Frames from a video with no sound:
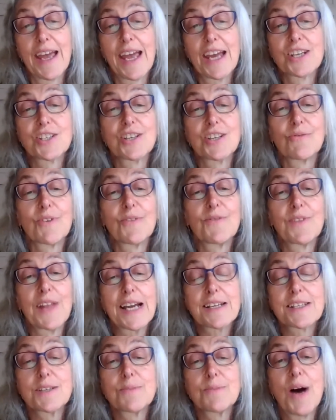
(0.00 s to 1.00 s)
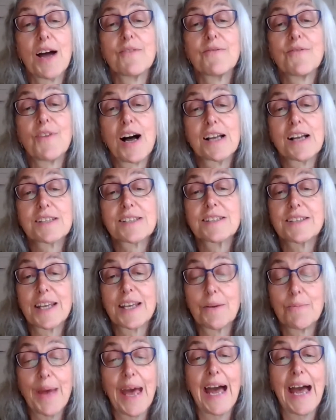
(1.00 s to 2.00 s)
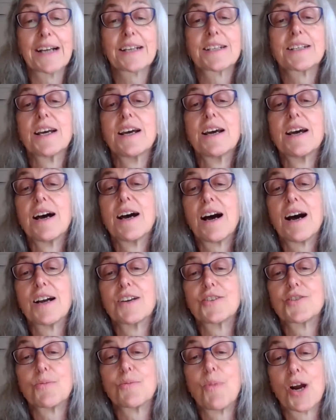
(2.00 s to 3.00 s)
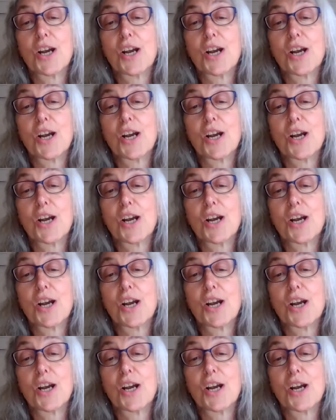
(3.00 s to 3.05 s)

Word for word: as she reflects upon Vols' impact under